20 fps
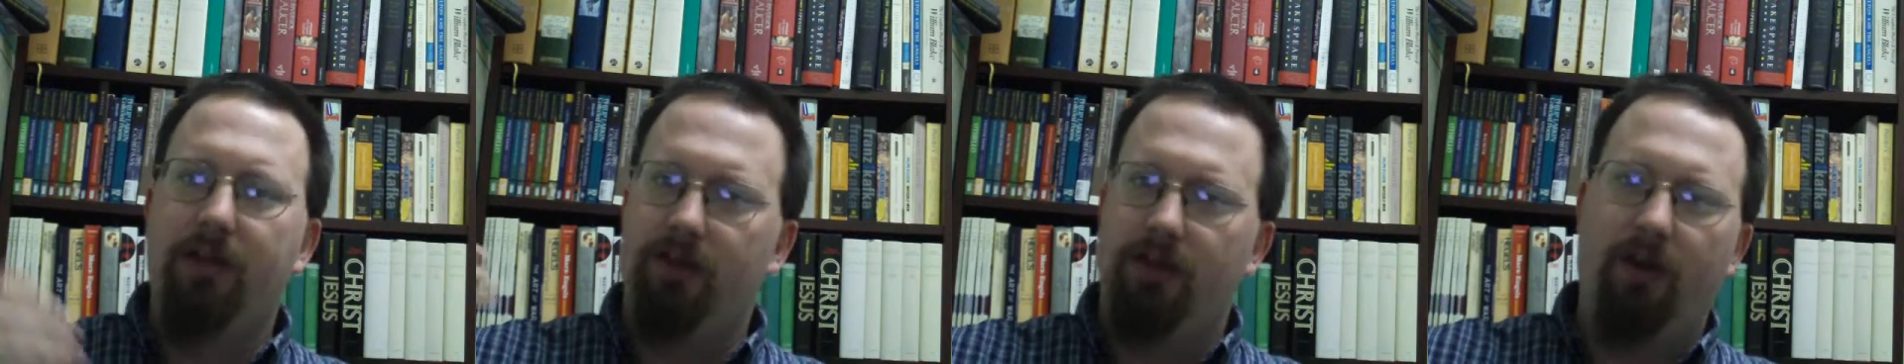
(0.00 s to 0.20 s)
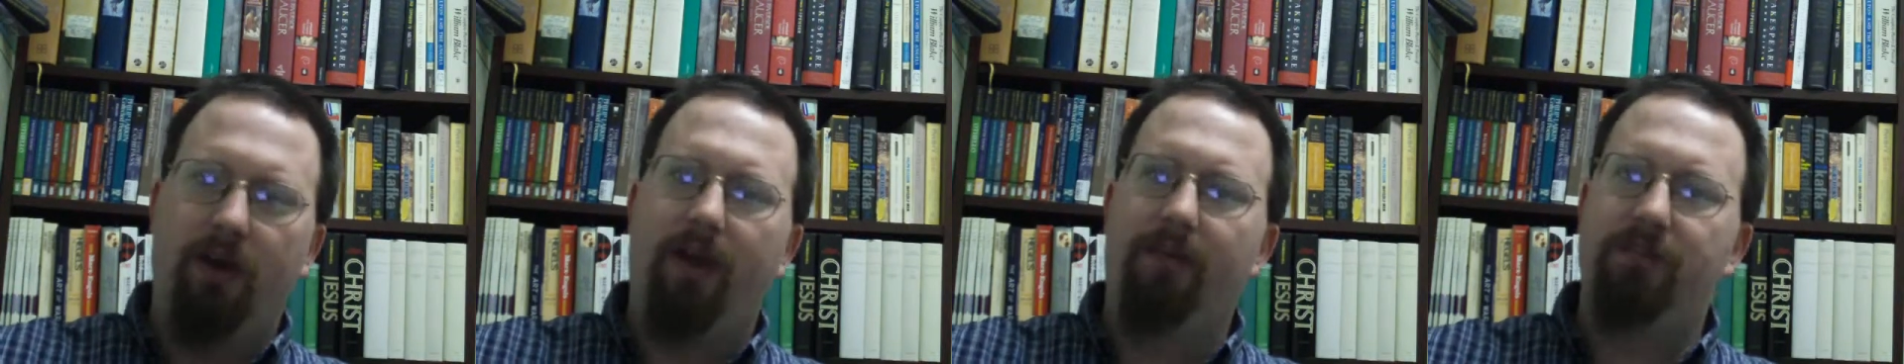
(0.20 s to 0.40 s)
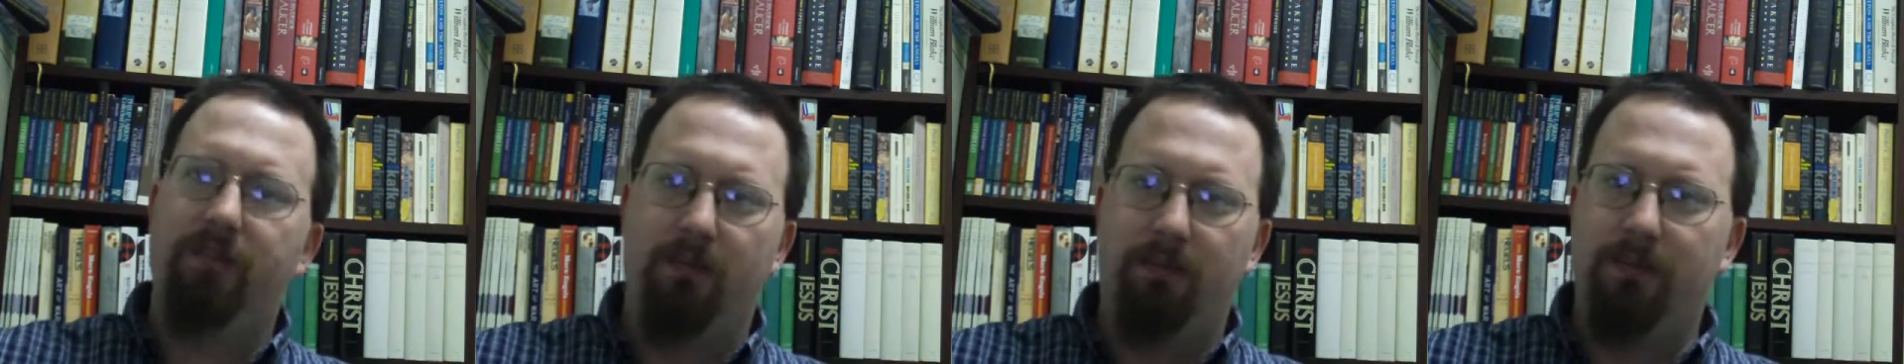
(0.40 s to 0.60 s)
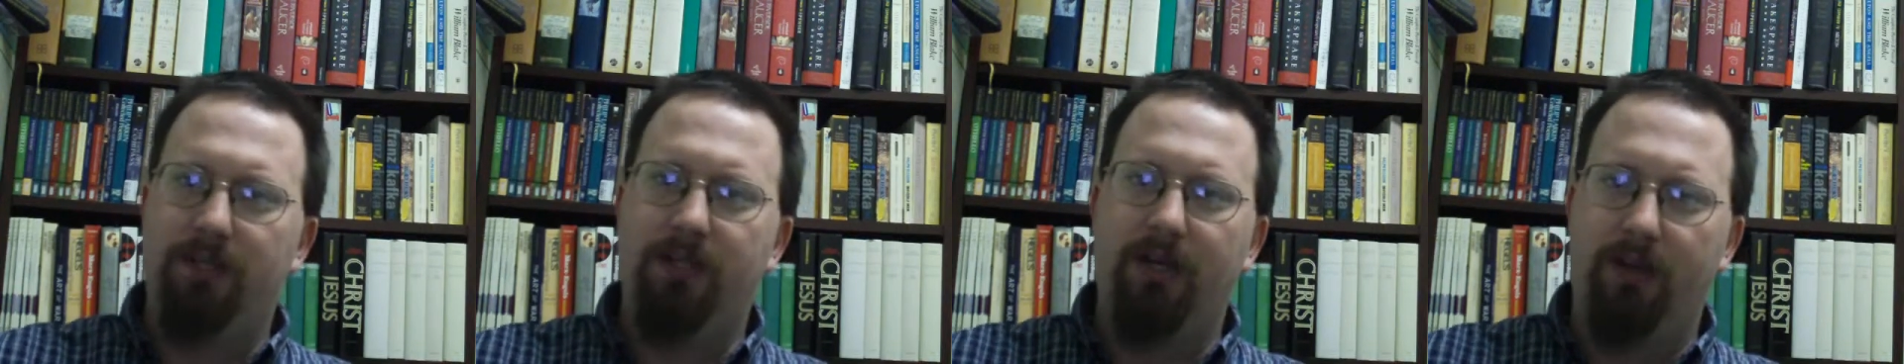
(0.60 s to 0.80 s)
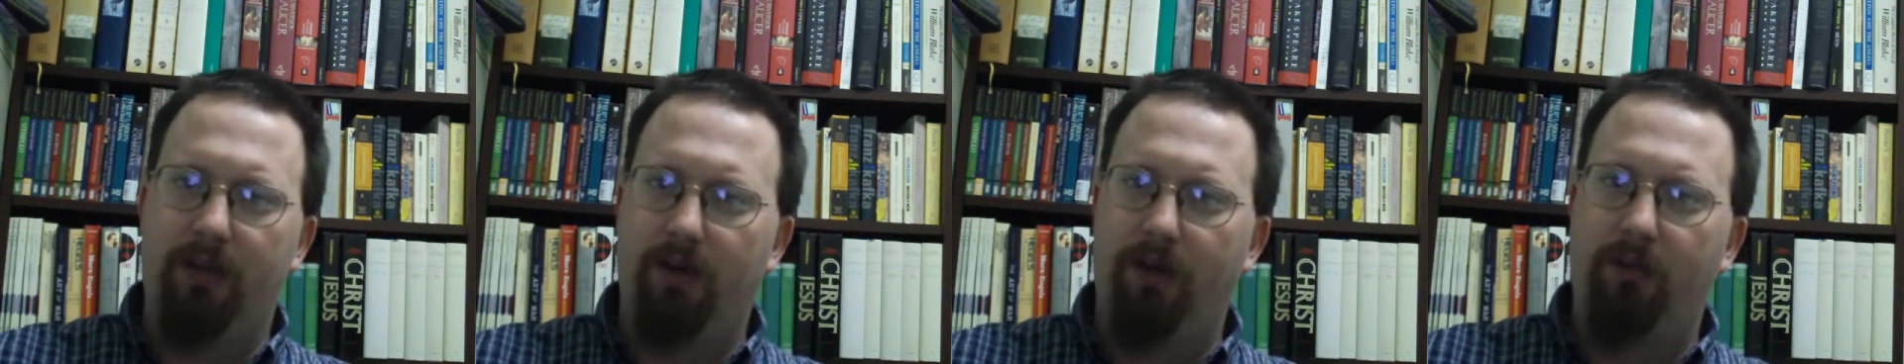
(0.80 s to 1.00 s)
you'll have some
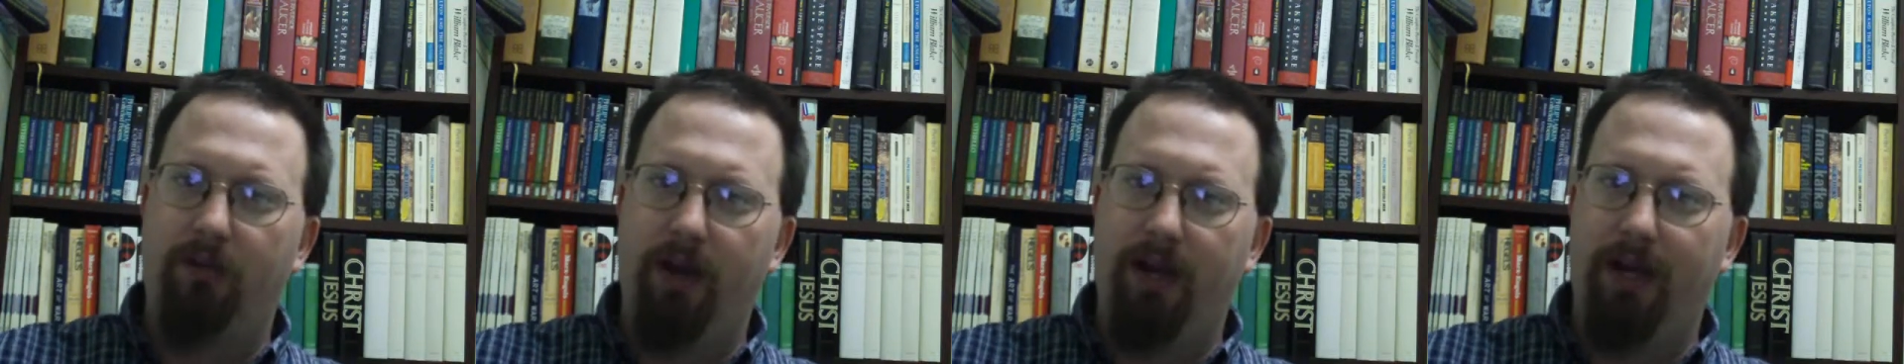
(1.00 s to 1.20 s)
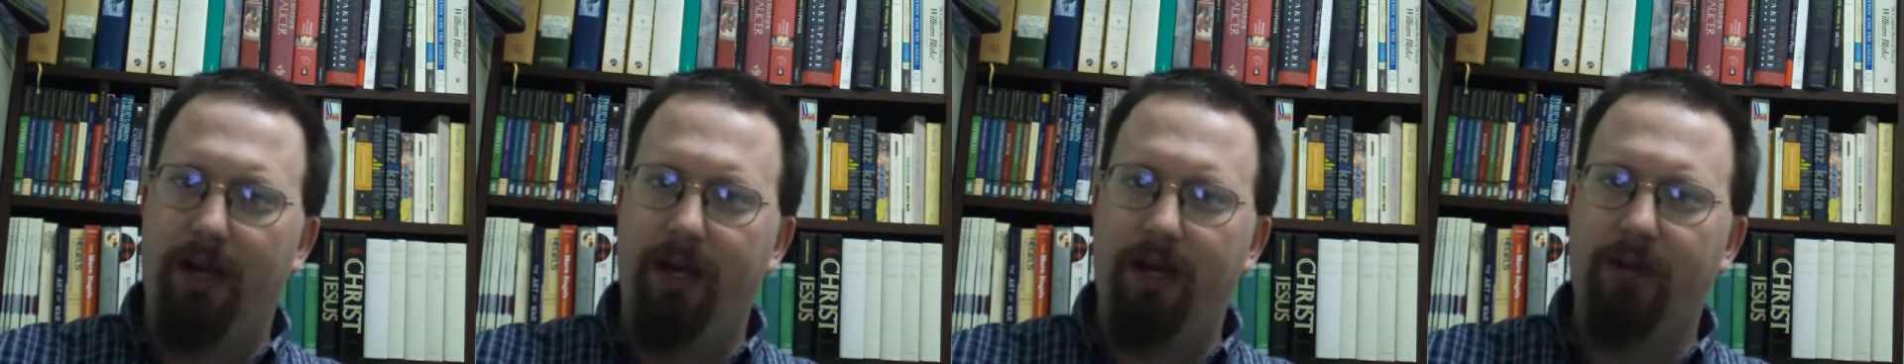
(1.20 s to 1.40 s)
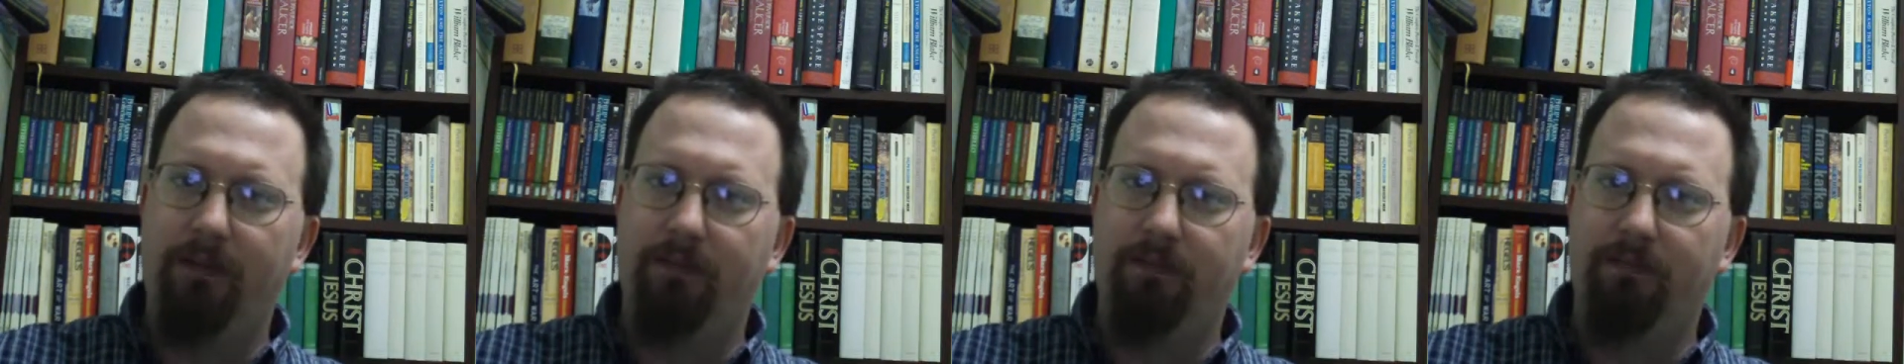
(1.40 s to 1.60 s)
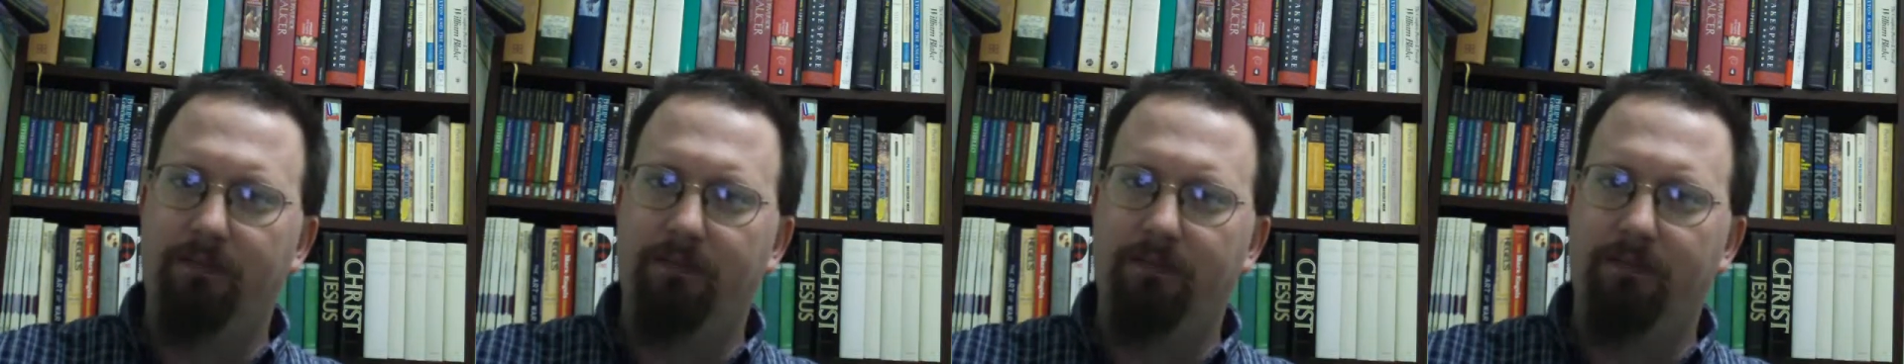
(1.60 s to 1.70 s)
material ready.